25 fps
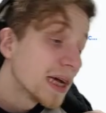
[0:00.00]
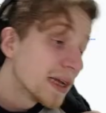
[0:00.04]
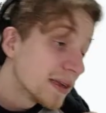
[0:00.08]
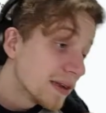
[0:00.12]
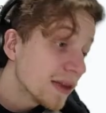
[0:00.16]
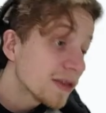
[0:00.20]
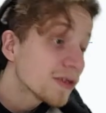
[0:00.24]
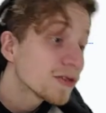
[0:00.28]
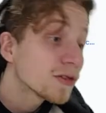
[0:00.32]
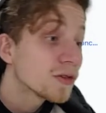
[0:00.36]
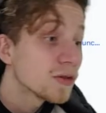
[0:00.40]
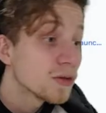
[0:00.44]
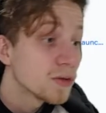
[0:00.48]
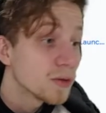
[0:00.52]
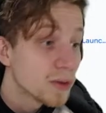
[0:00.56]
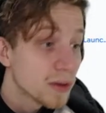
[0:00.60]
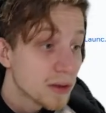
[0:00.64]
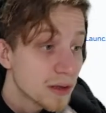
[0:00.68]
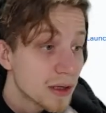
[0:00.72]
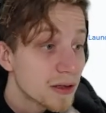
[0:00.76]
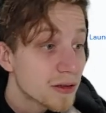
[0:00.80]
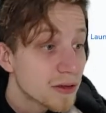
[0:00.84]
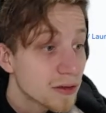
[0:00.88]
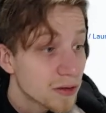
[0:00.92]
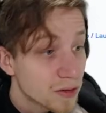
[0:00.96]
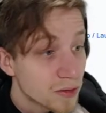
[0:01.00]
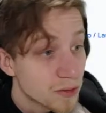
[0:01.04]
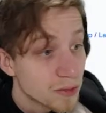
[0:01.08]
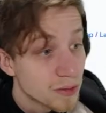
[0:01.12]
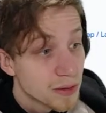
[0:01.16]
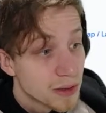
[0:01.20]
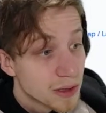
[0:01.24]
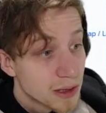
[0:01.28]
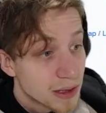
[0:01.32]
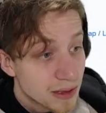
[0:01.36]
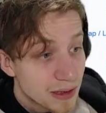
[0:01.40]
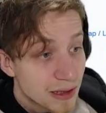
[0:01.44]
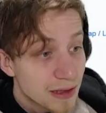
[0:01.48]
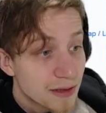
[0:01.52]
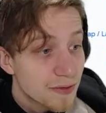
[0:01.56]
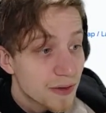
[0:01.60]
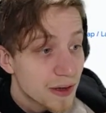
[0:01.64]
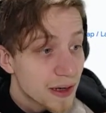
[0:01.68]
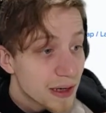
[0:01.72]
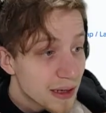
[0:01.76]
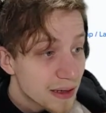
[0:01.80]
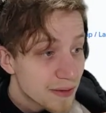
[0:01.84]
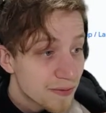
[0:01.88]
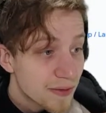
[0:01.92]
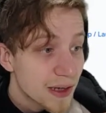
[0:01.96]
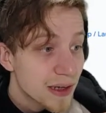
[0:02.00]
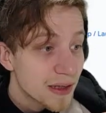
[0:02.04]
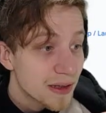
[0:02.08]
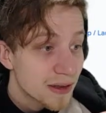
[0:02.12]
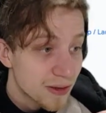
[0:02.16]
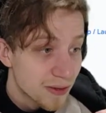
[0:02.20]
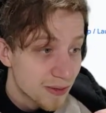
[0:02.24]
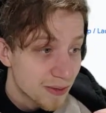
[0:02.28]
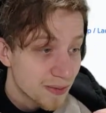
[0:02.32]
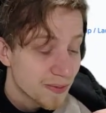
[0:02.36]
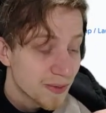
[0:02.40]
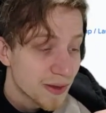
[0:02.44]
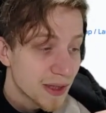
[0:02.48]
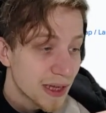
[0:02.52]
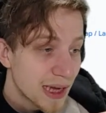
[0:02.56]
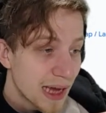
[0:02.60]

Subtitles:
That's true. That's true. That's very, very true.